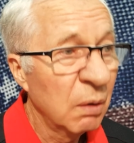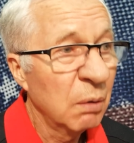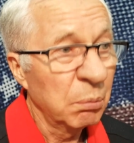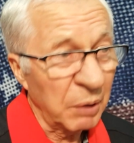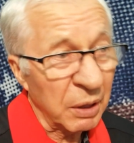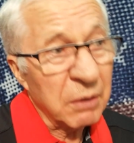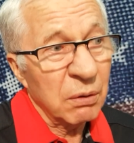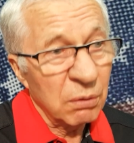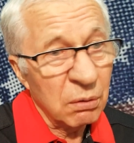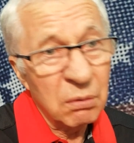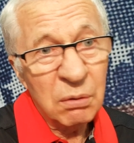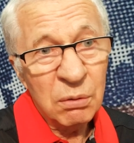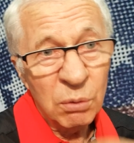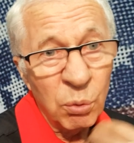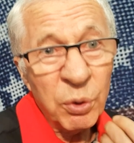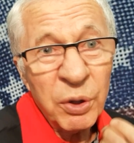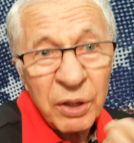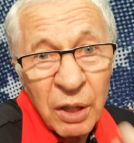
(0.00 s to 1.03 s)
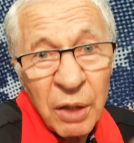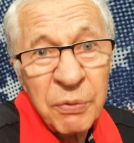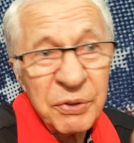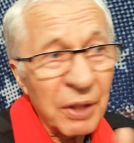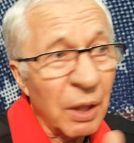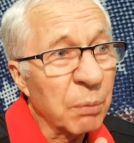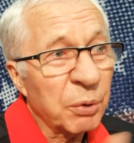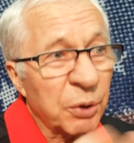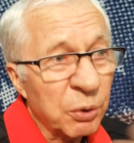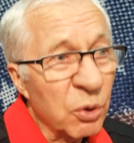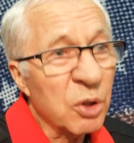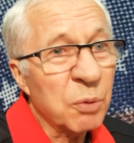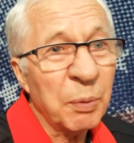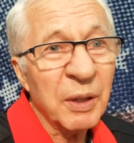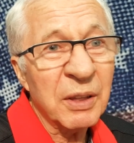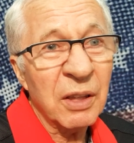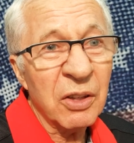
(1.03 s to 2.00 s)
But we have some huge
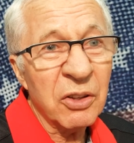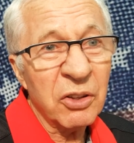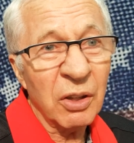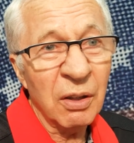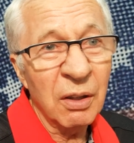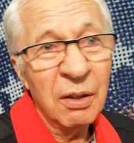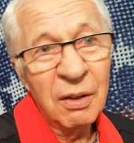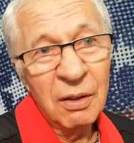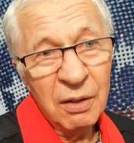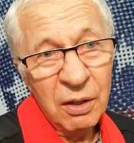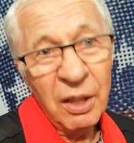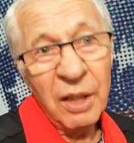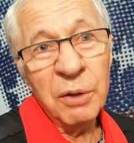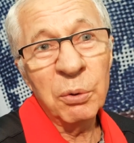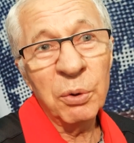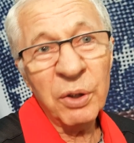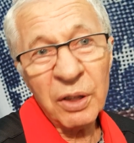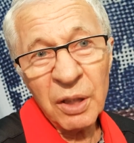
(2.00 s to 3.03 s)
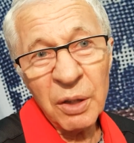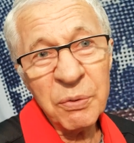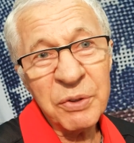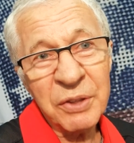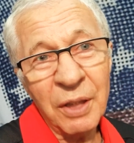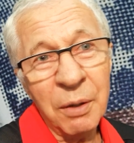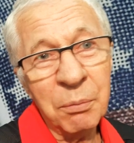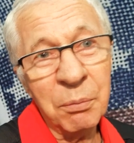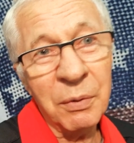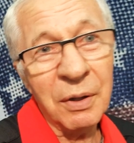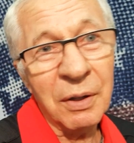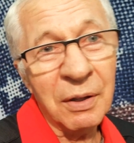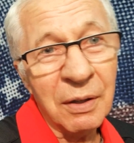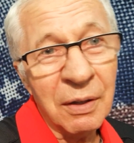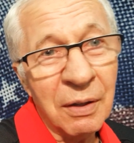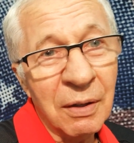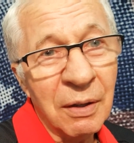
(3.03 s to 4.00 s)
potential and we have some
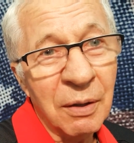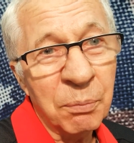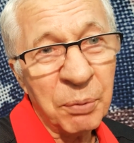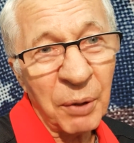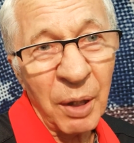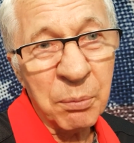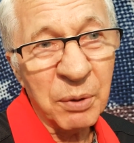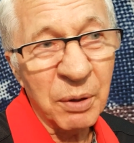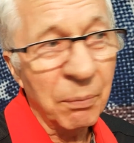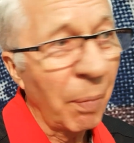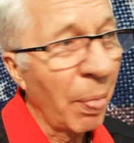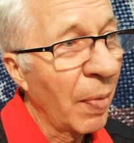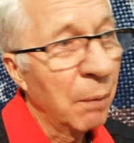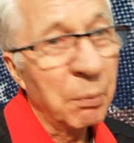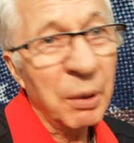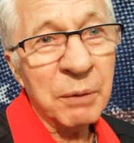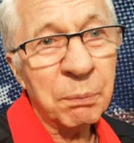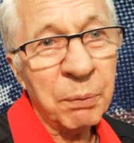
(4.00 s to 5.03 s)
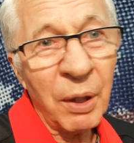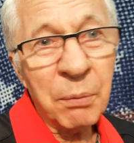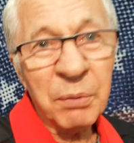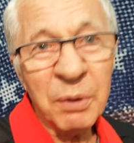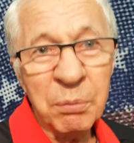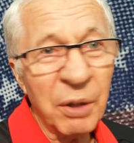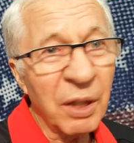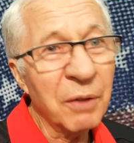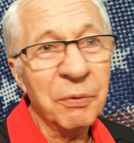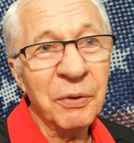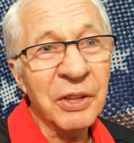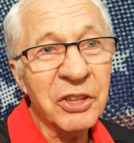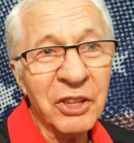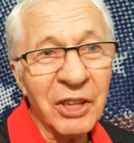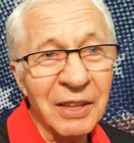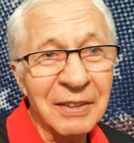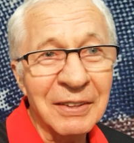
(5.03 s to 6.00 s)
problem. But problem for
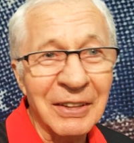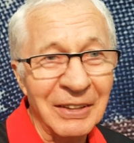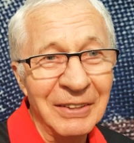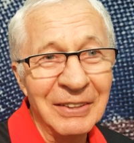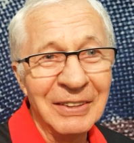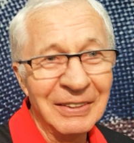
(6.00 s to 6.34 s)
each country.